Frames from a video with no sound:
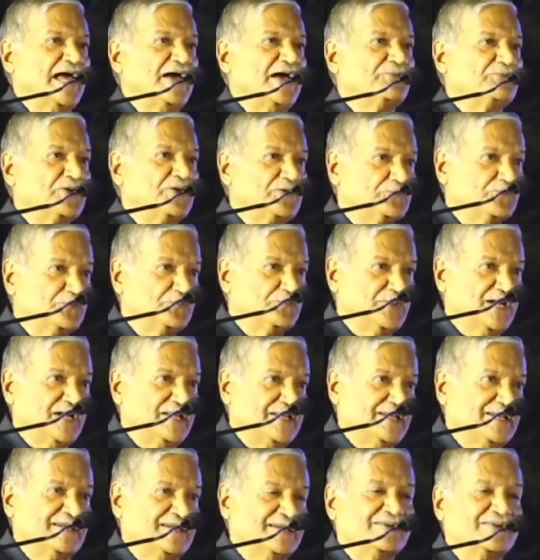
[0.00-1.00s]
every
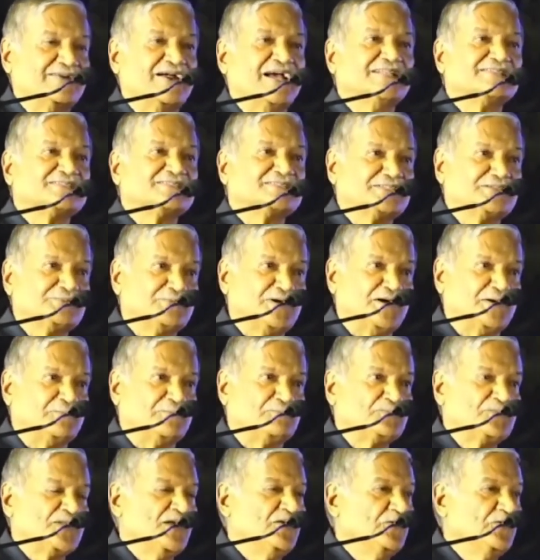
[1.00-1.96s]
woman in Rayalaseema,